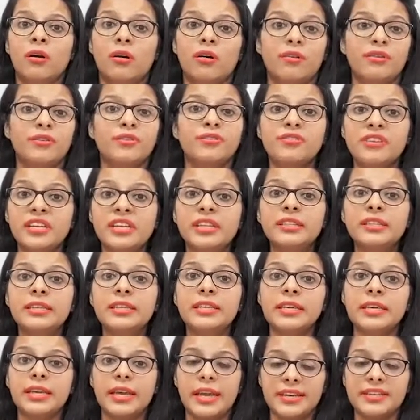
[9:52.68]
read
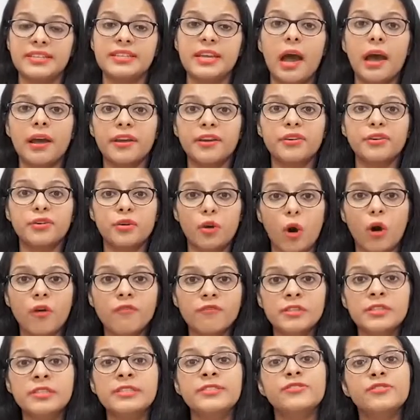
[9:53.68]
the entire
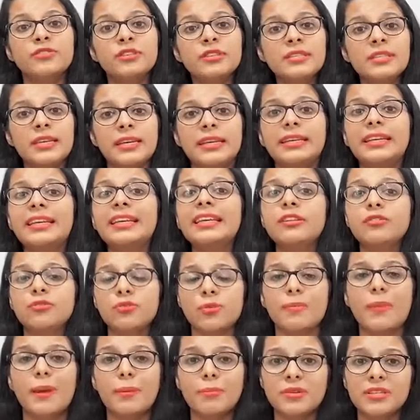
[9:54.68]
novels, just at least
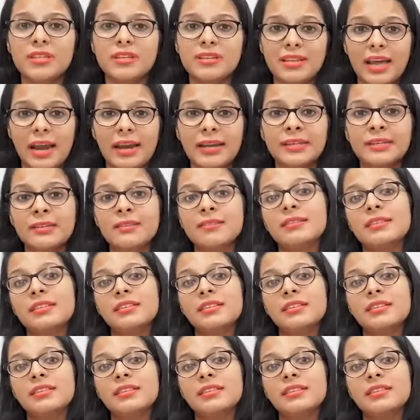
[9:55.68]
remember the titles,